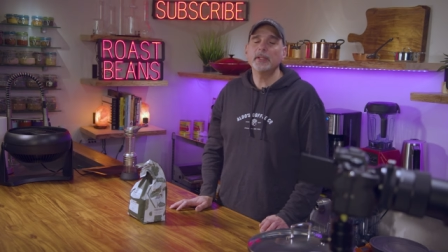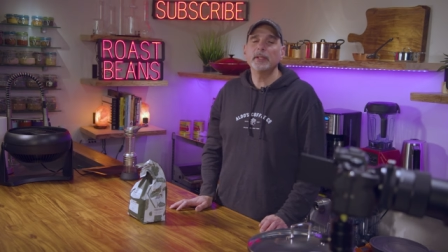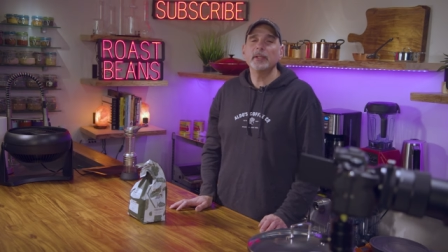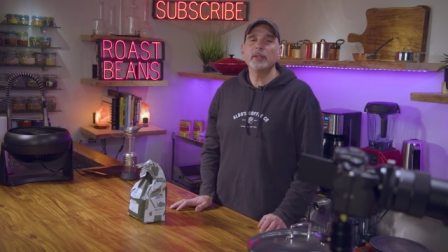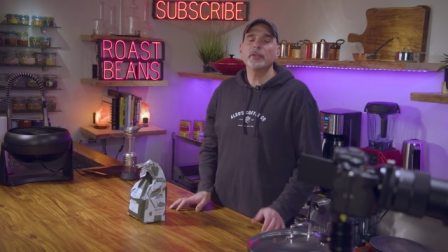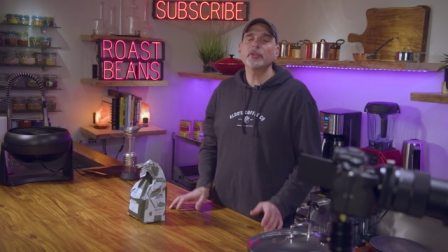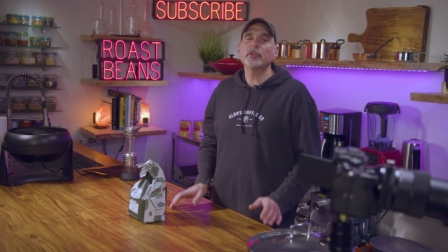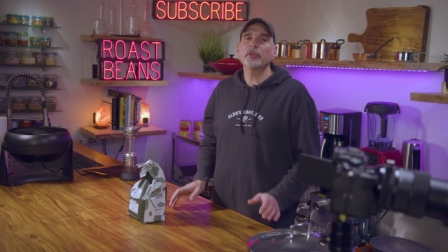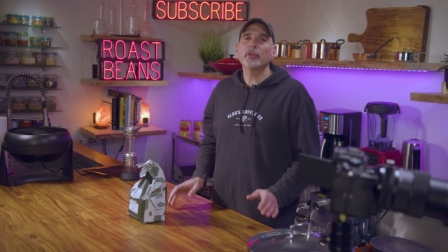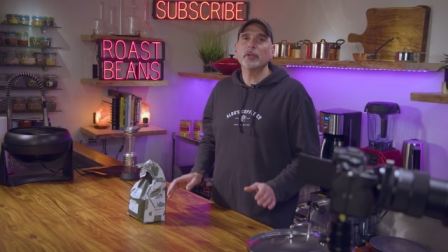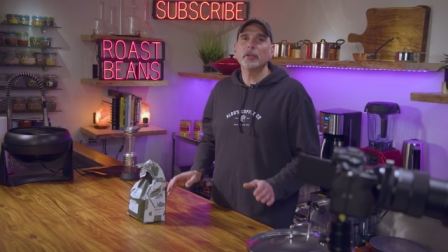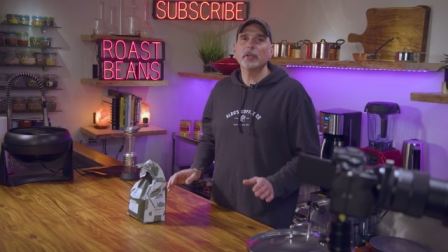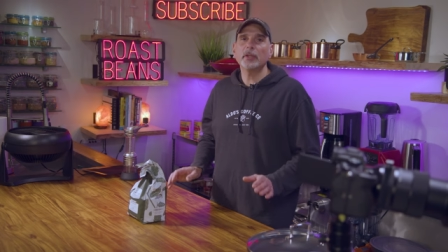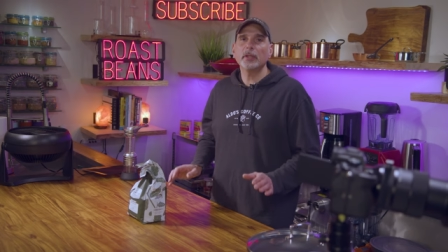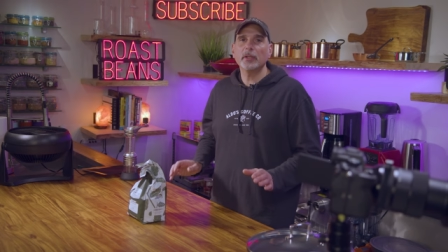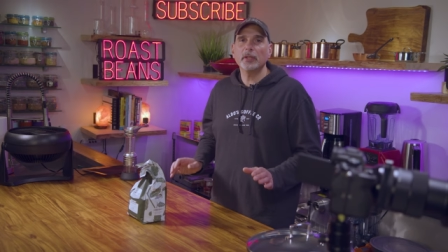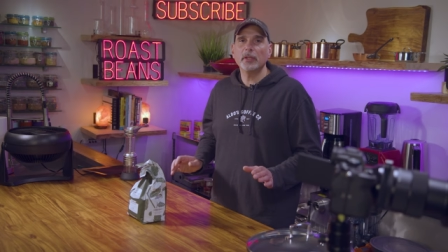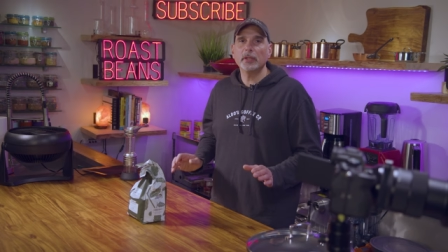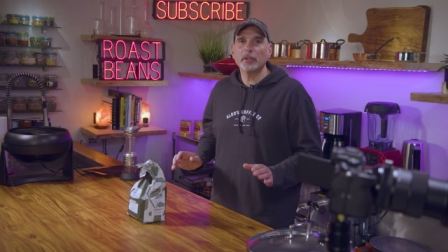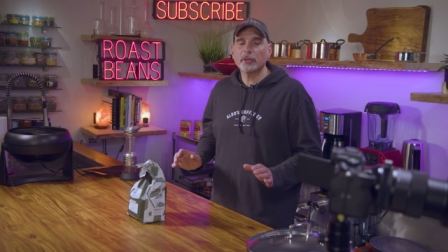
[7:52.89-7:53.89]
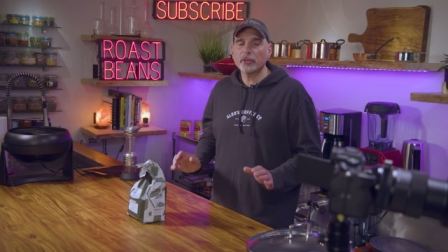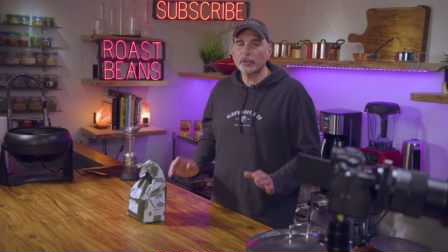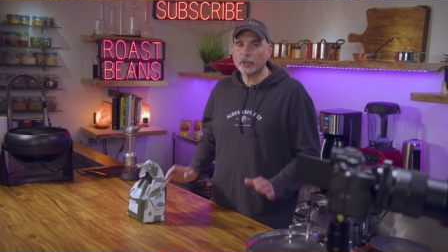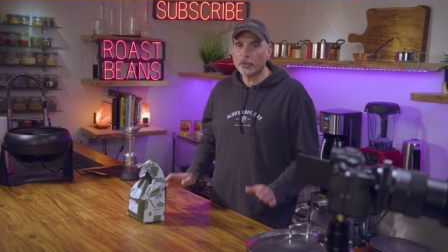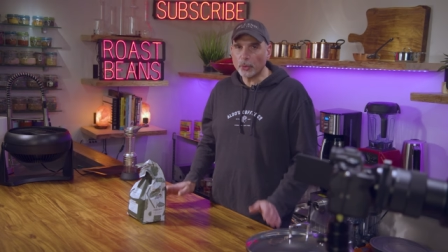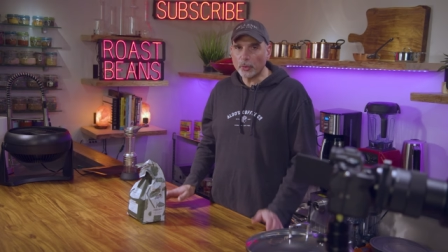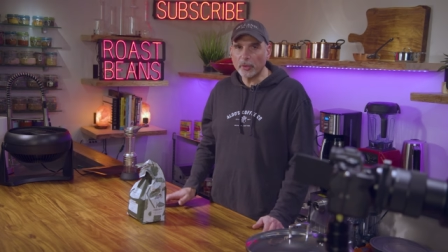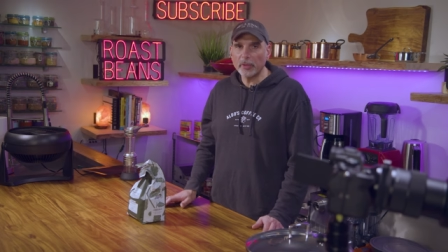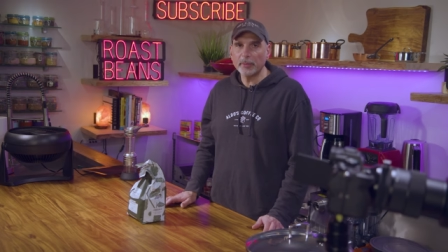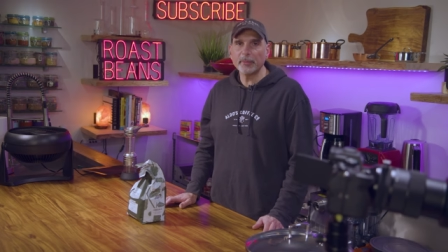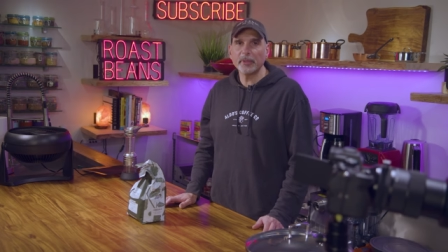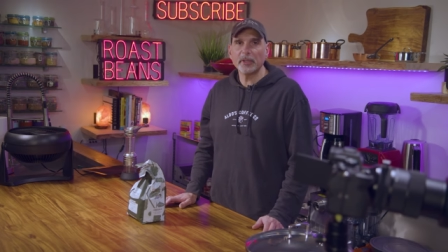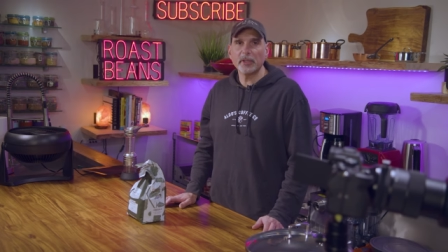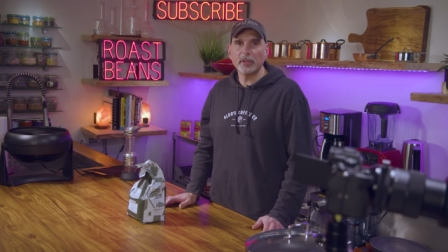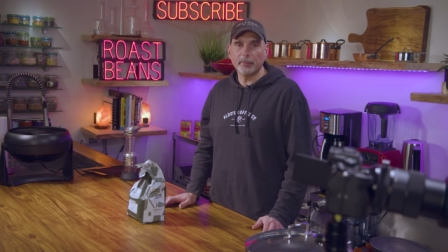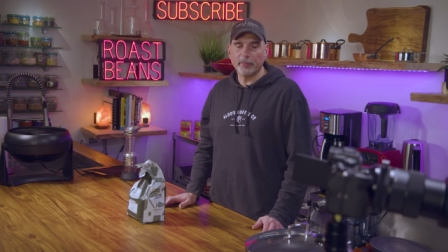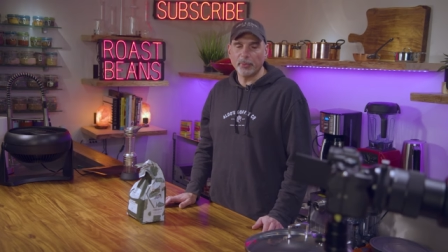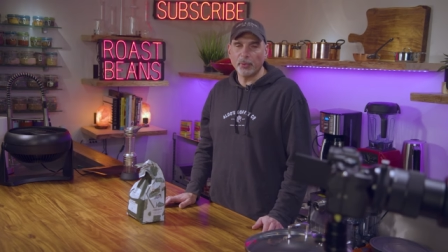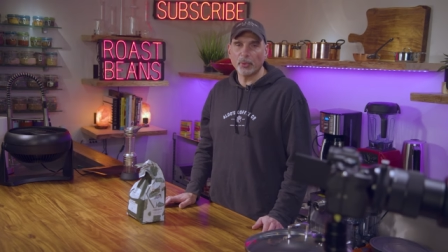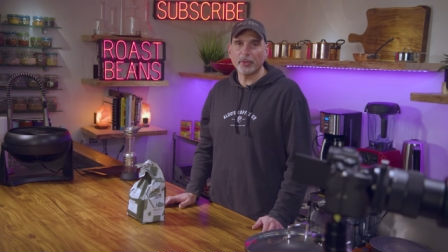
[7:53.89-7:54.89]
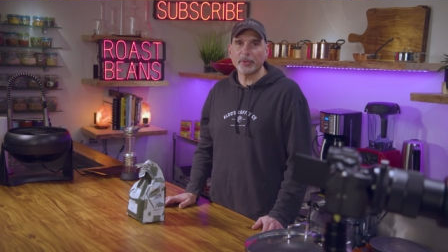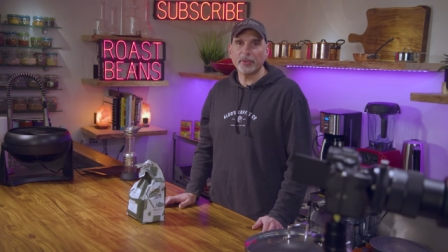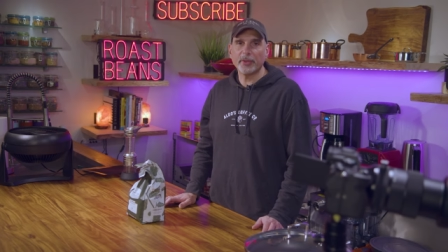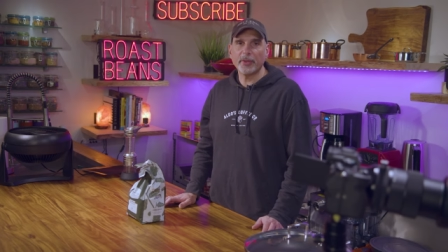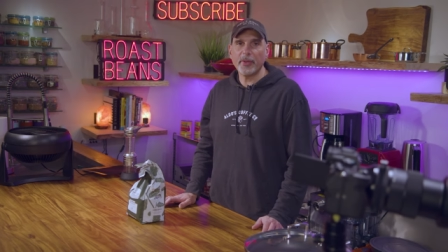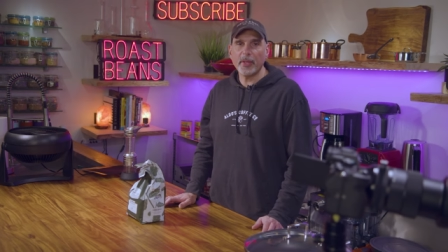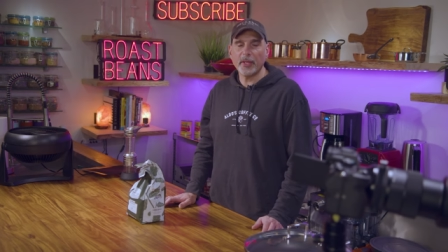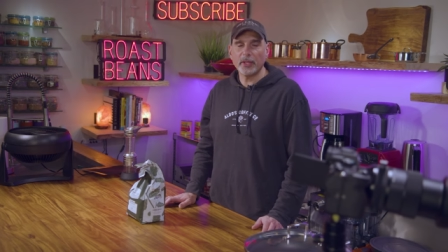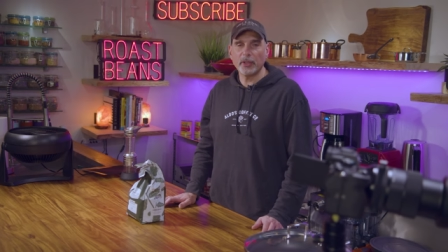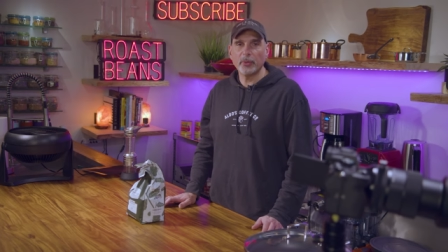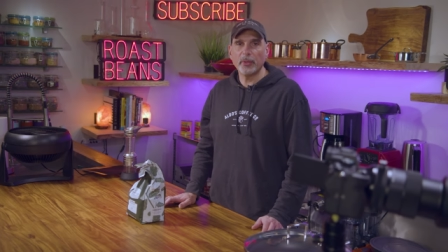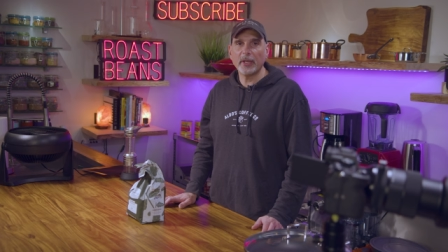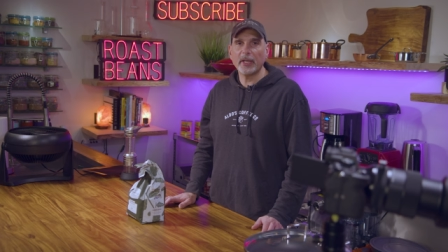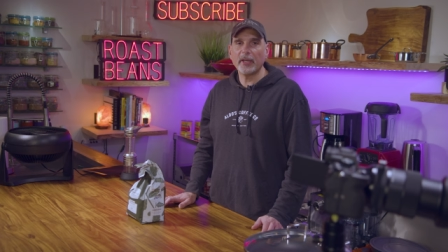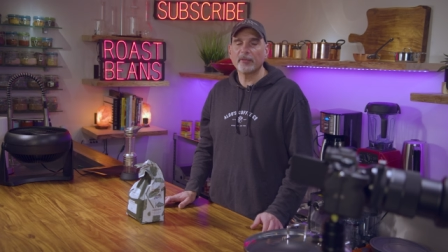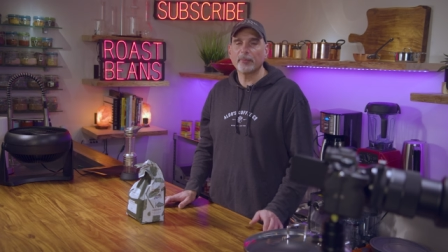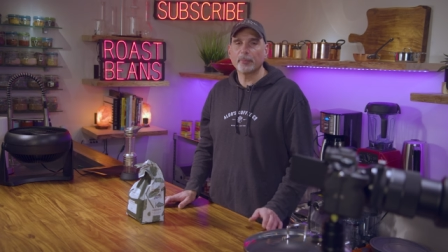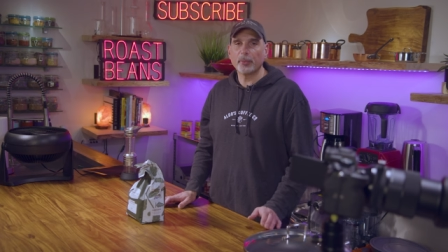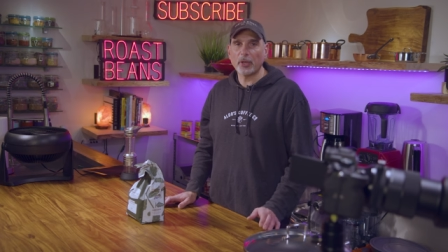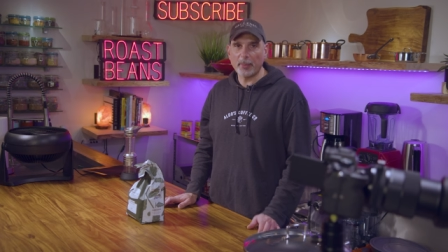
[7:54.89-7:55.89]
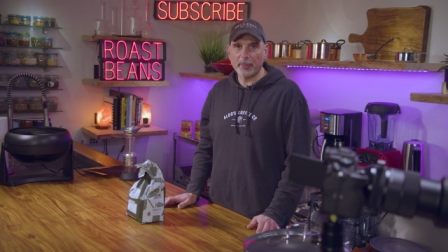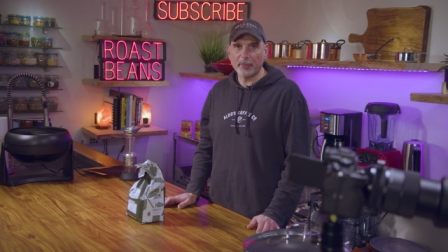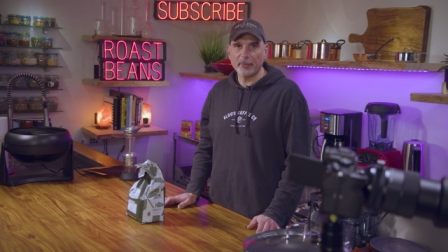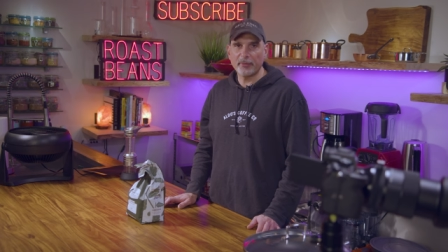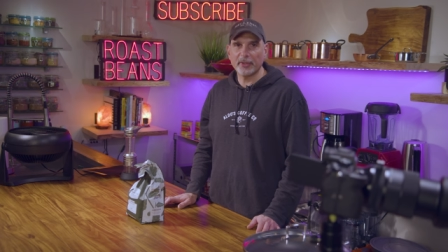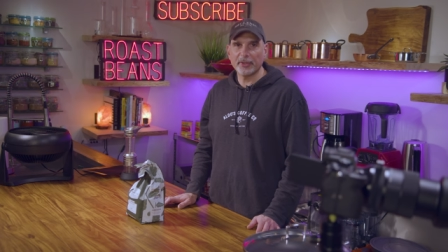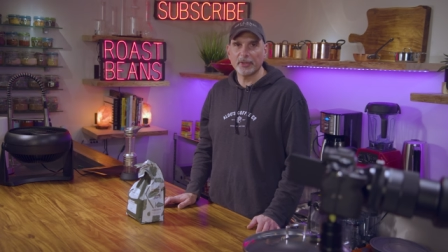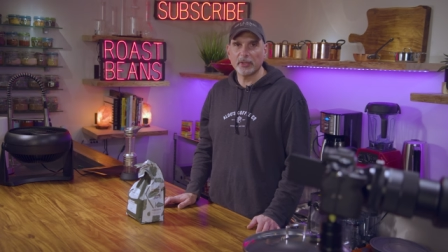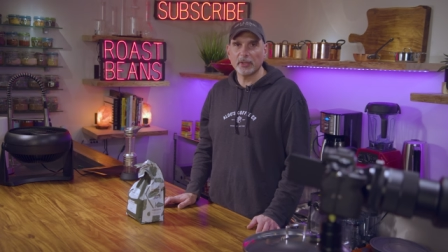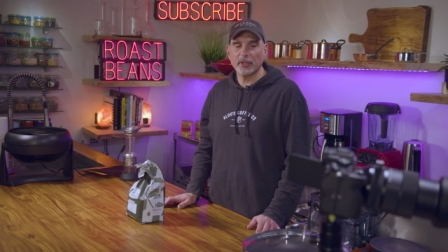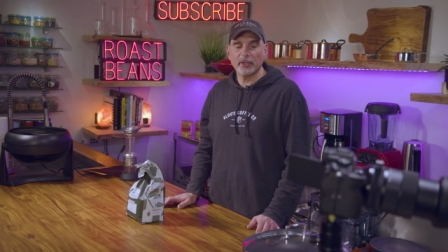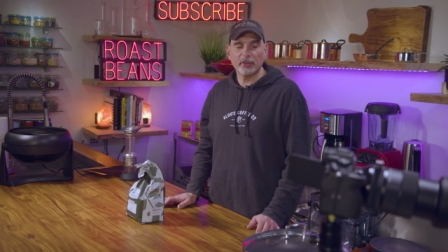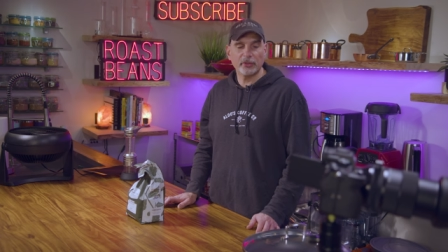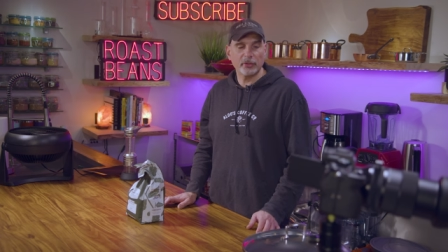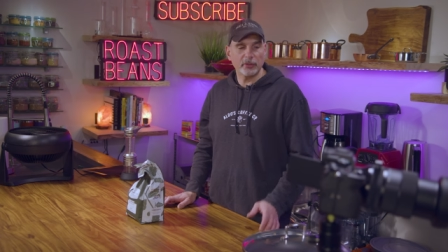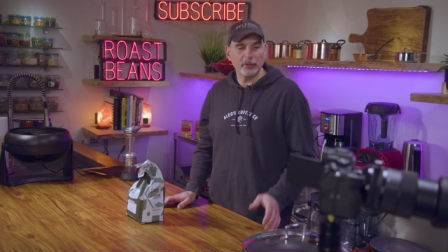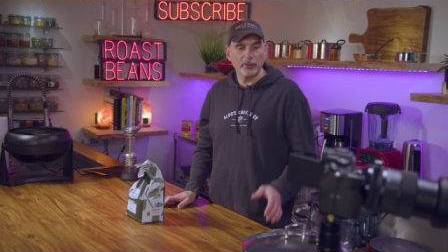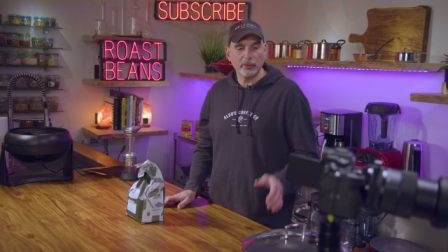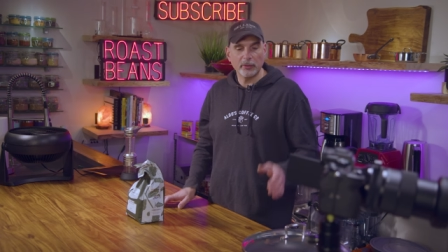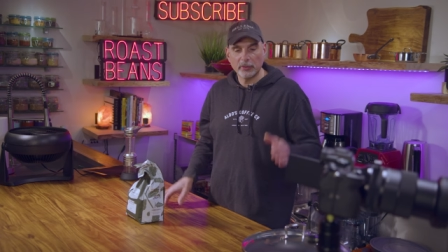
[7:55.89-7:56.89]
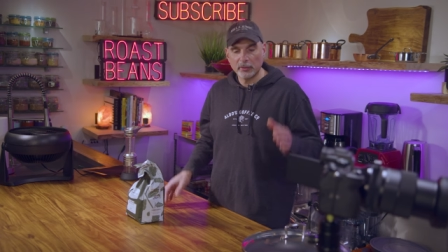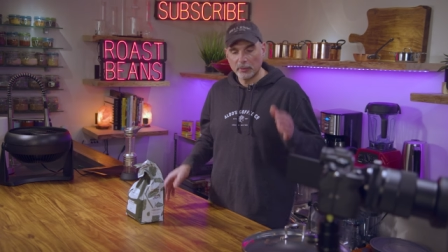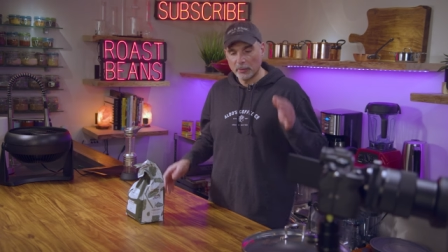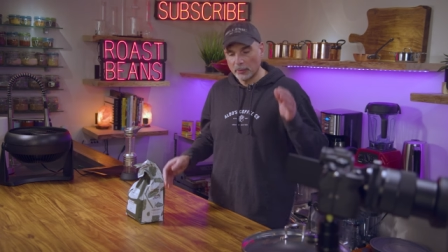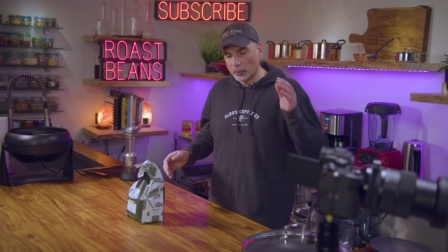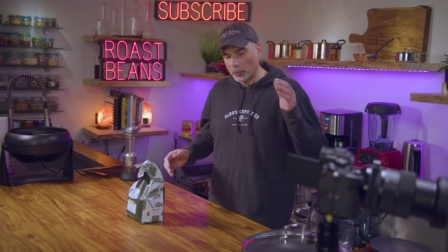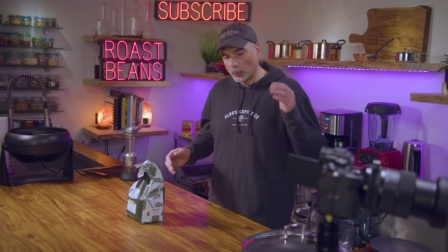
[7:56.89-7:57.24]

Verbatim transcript: It is extremely important that you have proper ventilation.